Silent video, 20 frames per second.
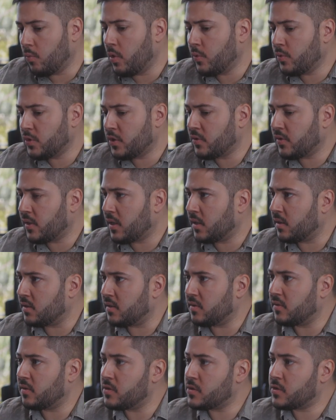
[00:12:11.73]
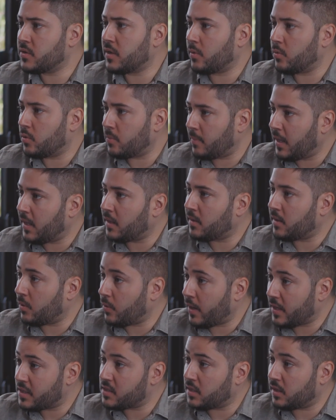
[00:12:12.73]
What would you say the decisions that were made that
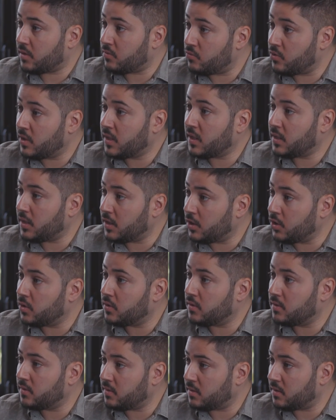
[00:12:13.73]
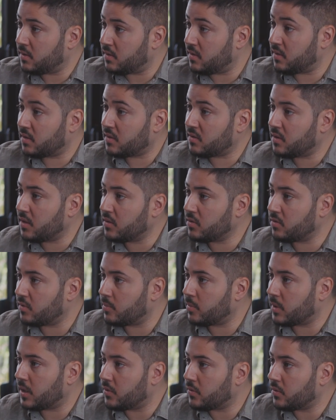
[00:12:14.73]
were actually really good to the success of
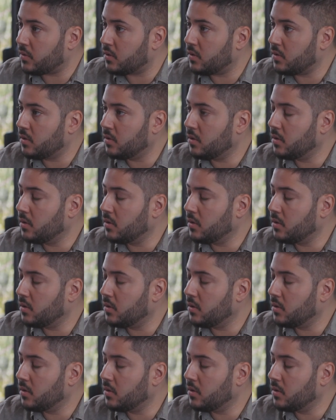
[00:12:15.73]
the browser? Yeah, yeah.